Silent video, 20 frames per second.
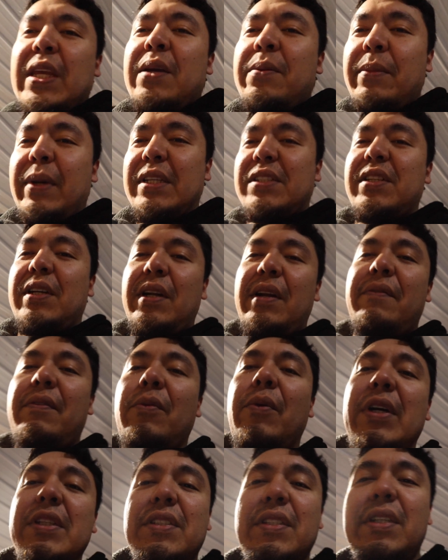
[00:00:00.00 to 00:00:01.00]
my son ever
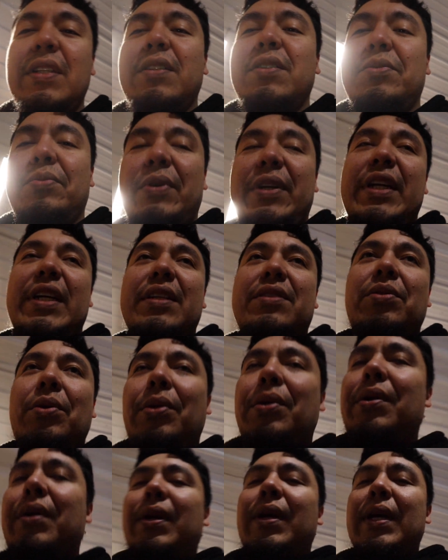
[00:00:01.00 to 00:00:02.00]
wants to use when he gets
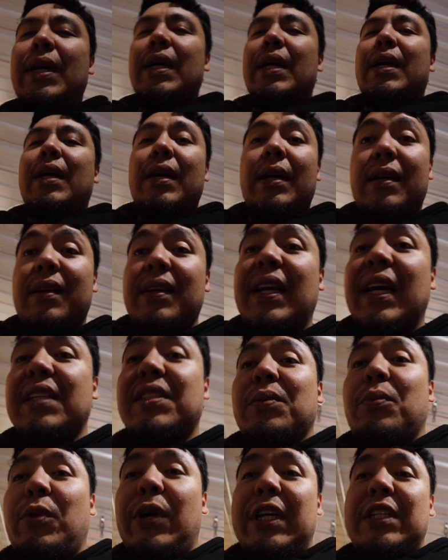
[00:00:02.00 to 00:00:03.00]
older. You got
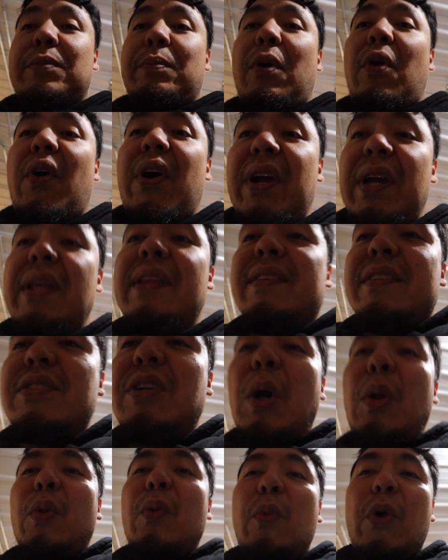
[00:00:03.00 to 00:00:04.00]
some weights, boy, let's
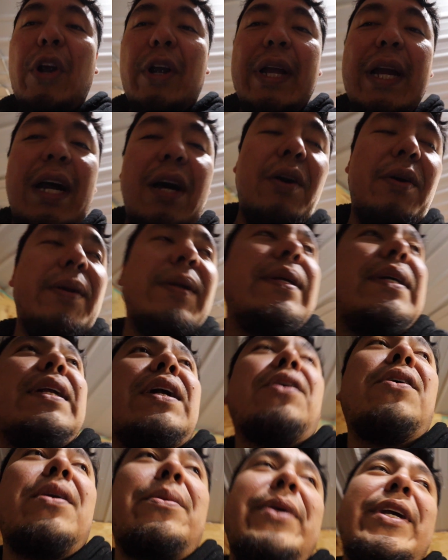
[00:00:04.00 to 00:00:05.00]
go work out, you know
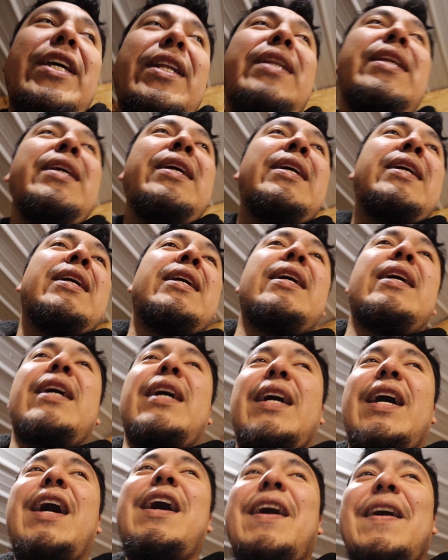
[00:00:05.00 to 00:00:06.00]
what I mean?
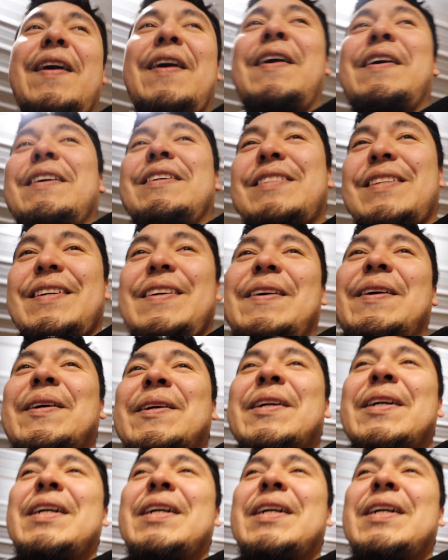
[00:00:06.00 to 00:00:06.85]
So,